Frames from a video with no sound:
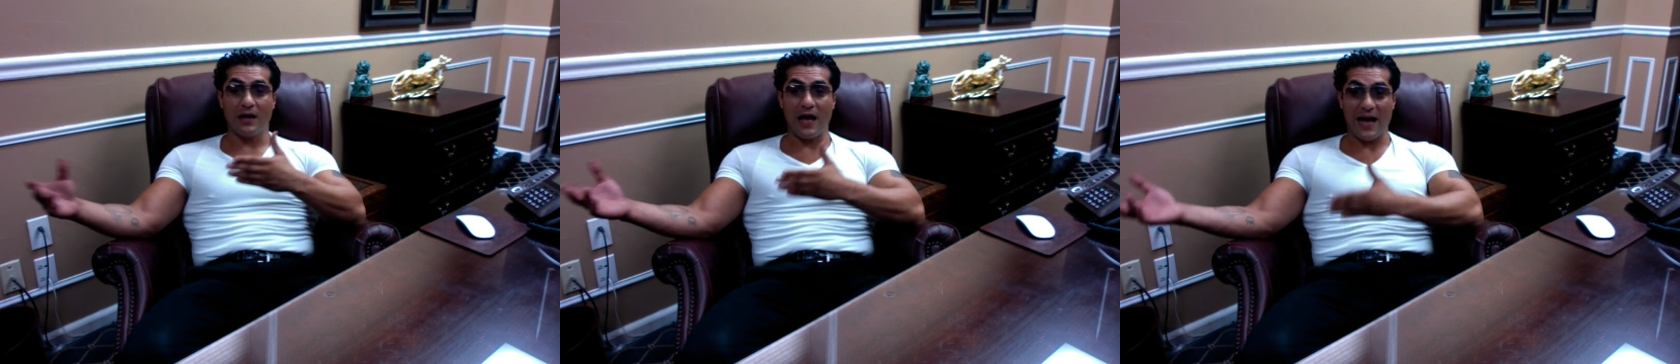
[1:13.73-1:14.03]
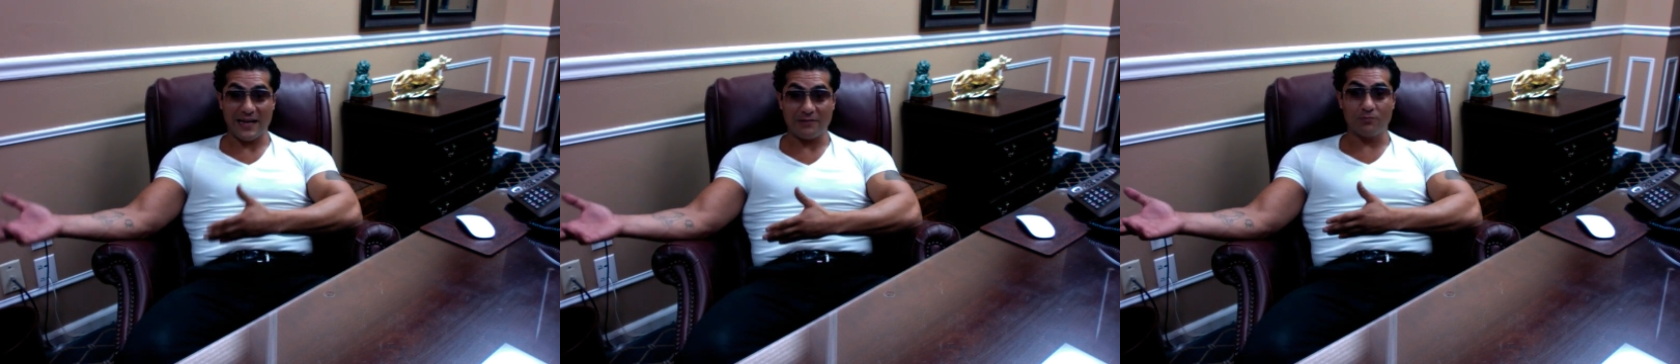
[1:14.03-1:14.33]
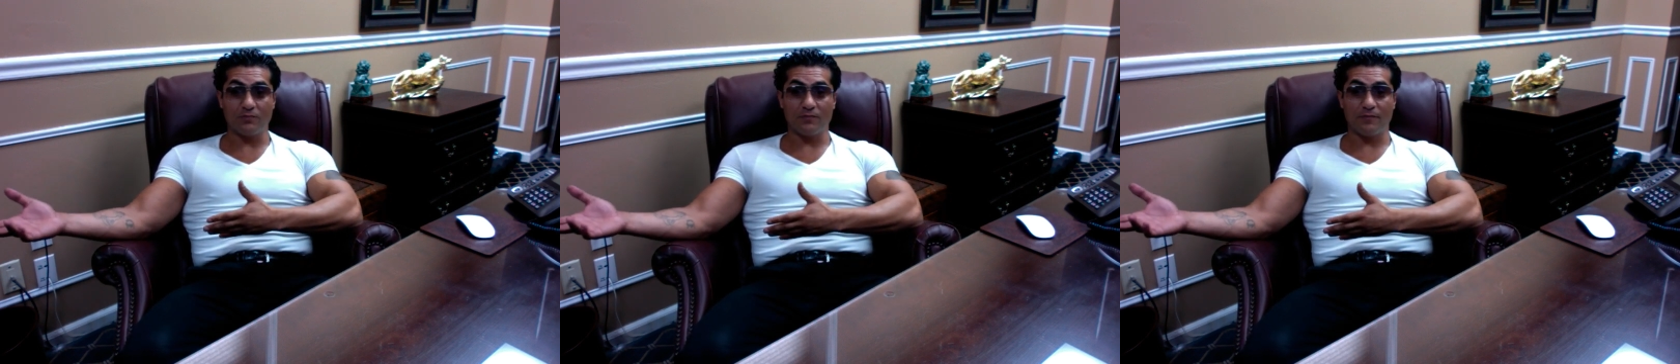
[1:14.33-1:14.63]
I
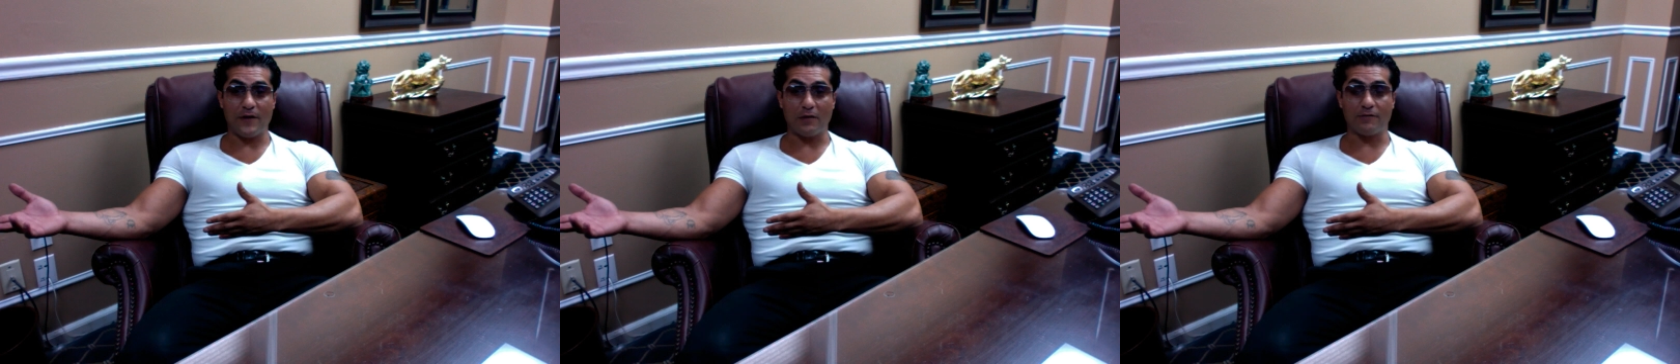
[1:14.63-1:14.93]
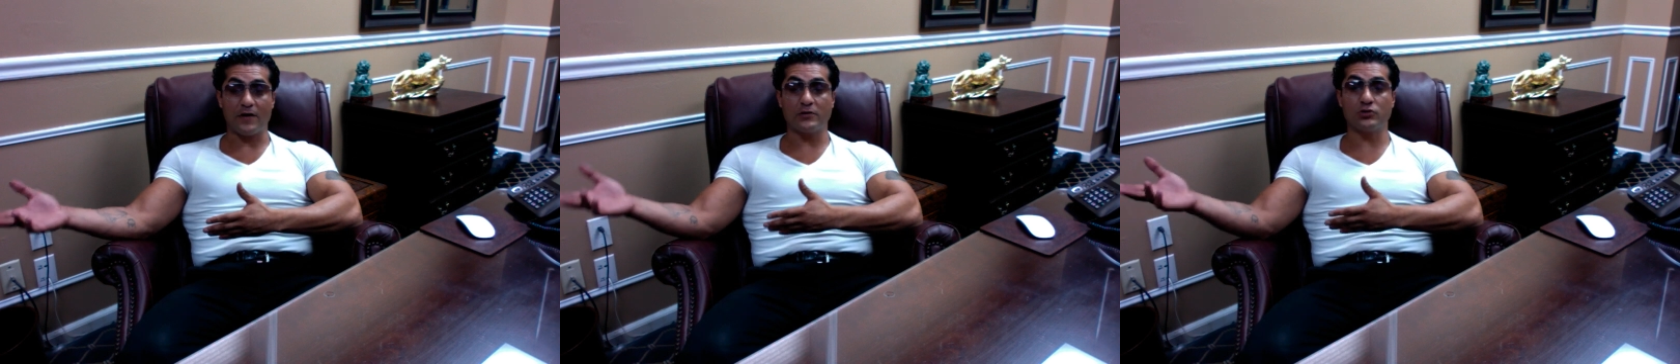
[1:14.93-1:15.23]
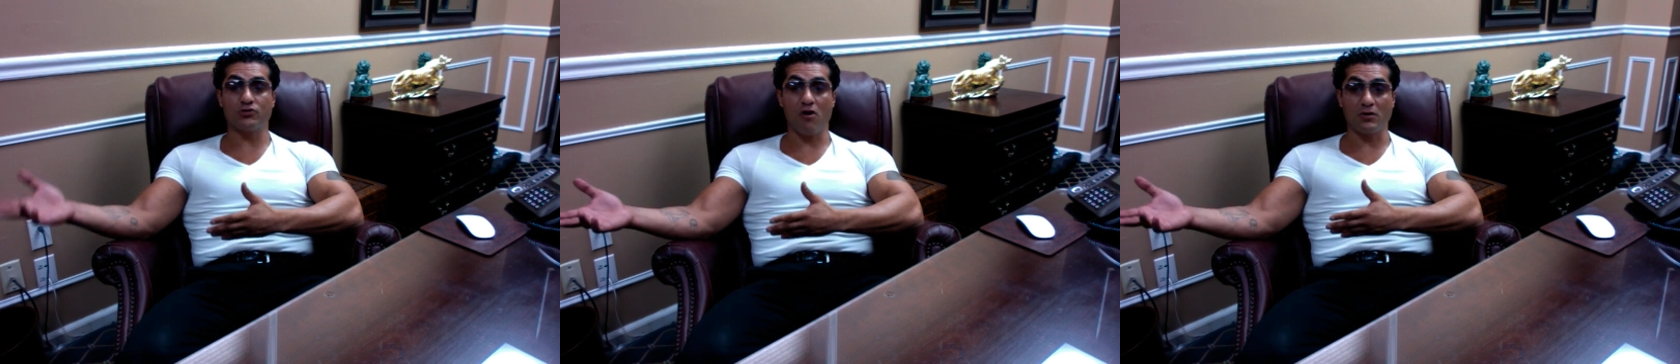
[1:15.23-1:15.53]
felt very
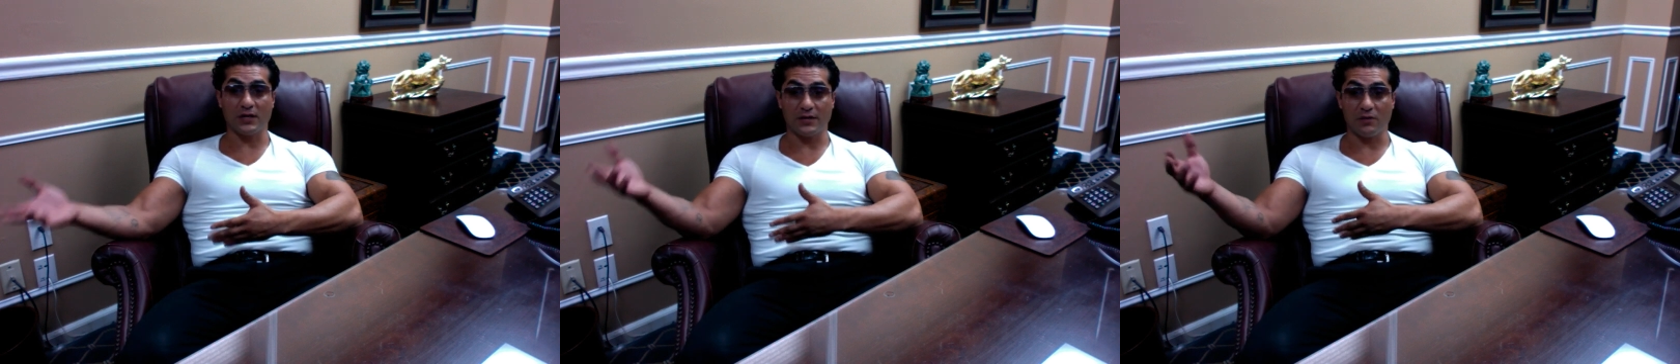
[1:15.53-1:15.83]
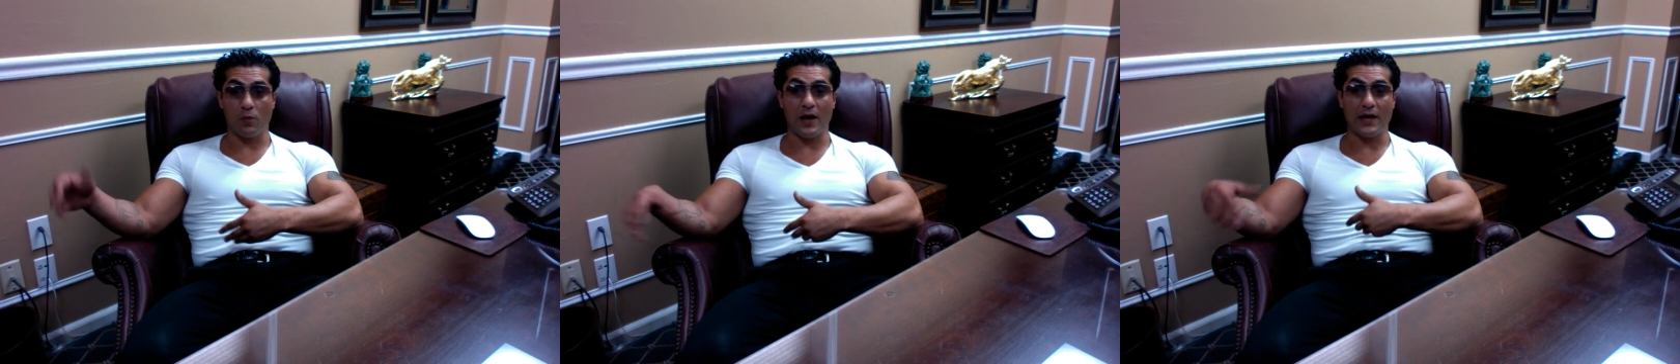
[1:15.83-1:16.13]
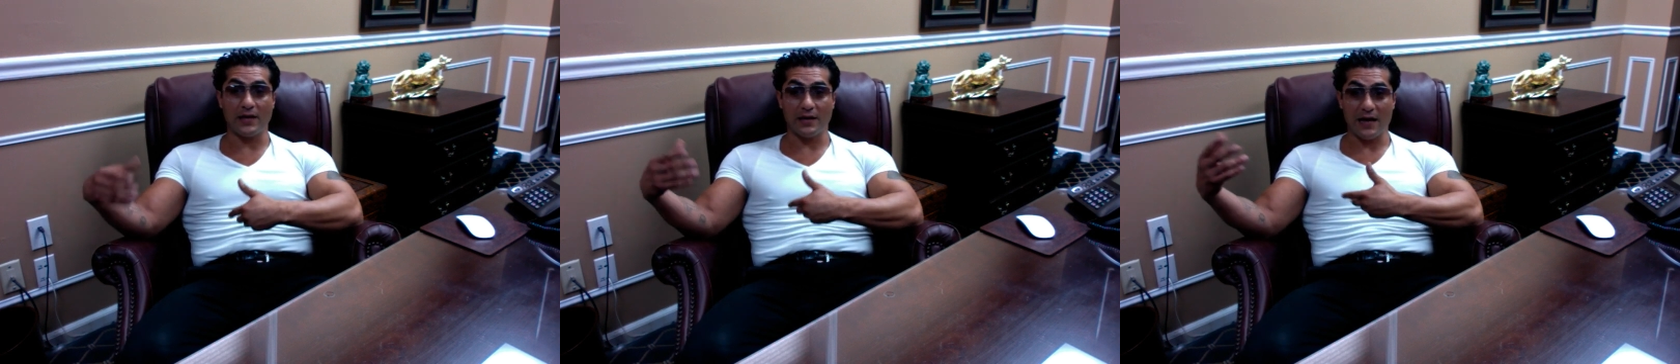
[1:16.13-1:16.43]
strongly in the
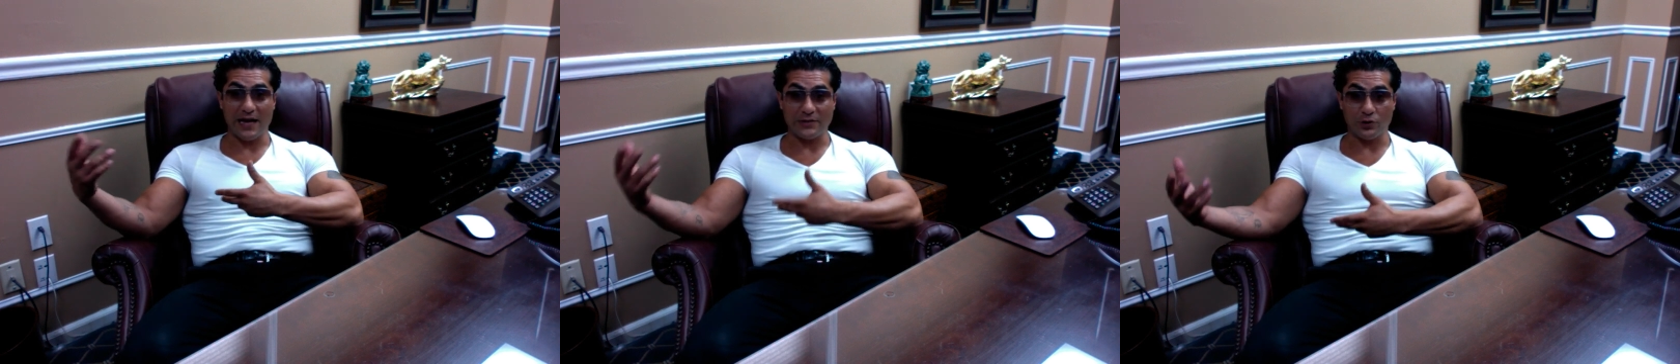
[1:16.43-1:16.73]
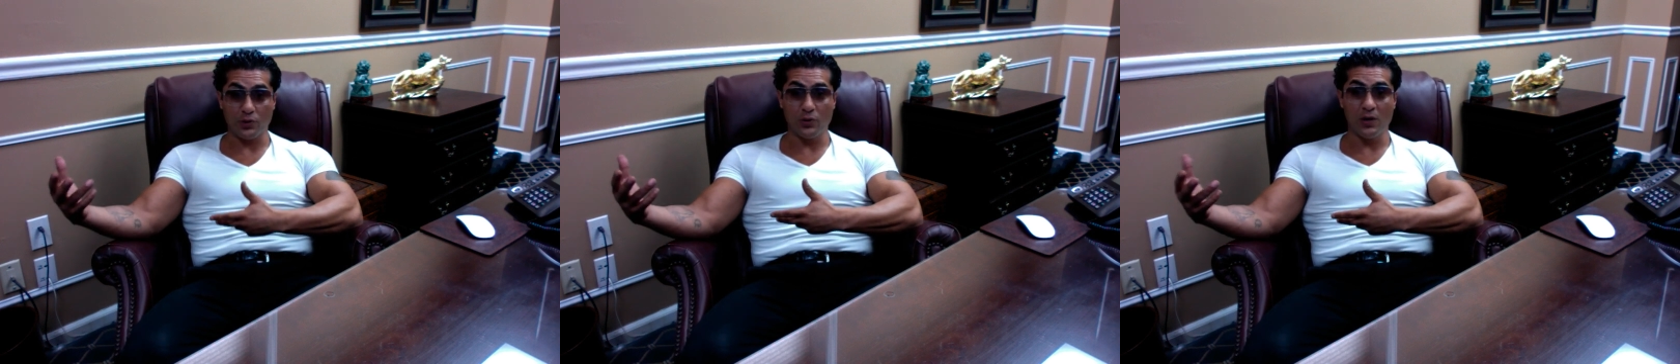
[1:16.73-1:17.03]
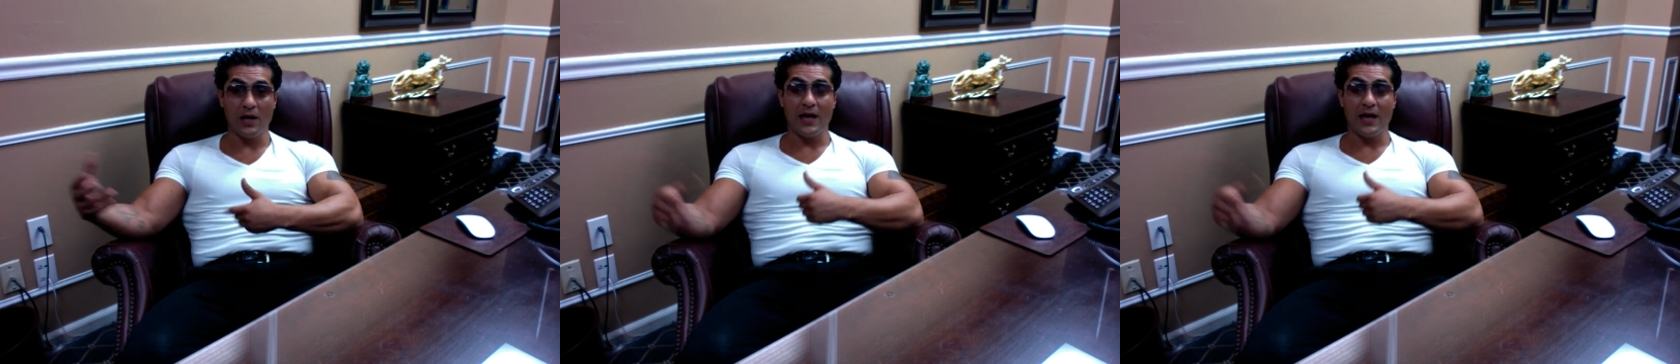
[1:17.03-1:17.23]
way I do.